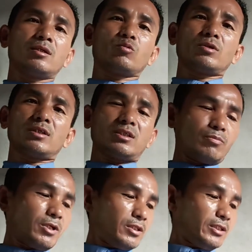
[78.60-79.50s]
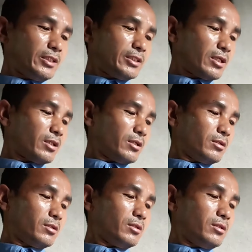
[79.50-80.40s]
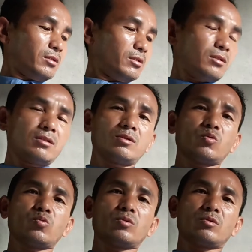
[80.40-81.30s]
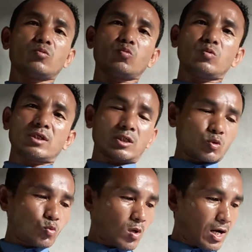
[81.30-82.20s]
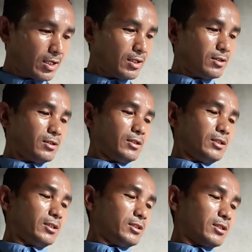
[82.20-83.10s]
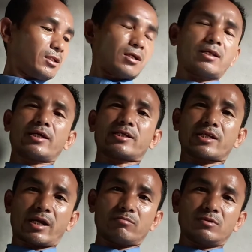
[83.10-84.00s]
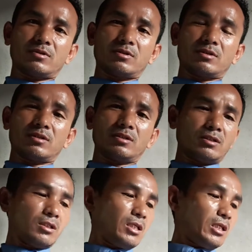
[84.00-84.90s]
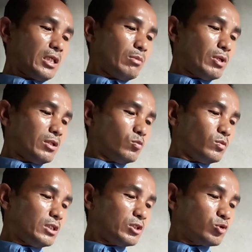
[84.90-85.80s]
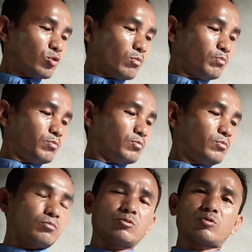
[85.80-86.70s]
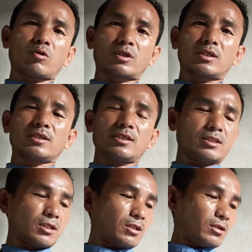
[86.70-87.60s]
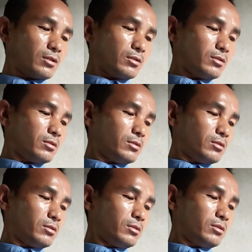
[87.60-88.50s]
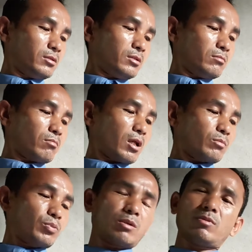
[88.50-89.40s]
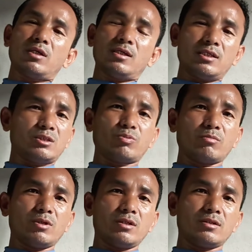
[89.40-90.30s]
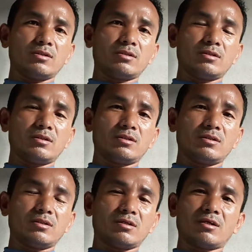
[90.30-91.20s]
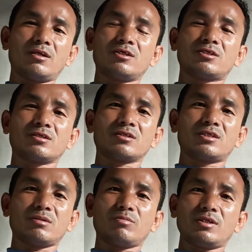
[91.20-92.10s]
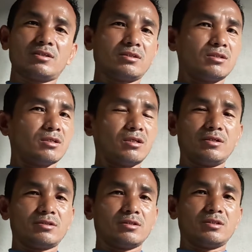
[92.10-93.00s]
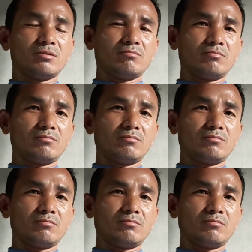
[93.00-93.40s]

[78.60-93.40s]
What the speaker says: We debate each other. We quarrel each other at times. Even we stop talking each other. But family is family. Relationship is relationship.